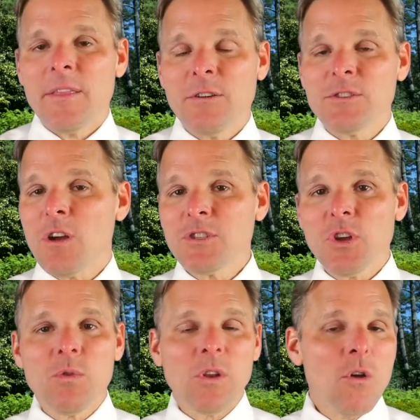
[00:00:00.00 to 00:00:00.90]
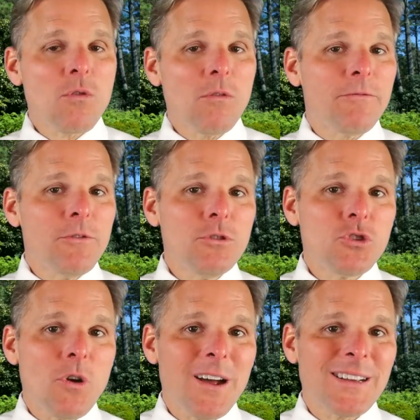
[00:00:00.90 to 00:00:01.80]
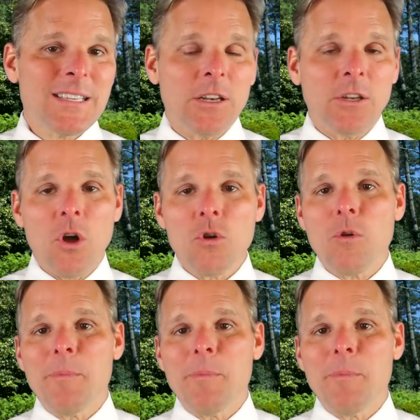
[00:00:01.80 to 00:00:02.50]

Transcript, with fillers: There's also local food trucks, local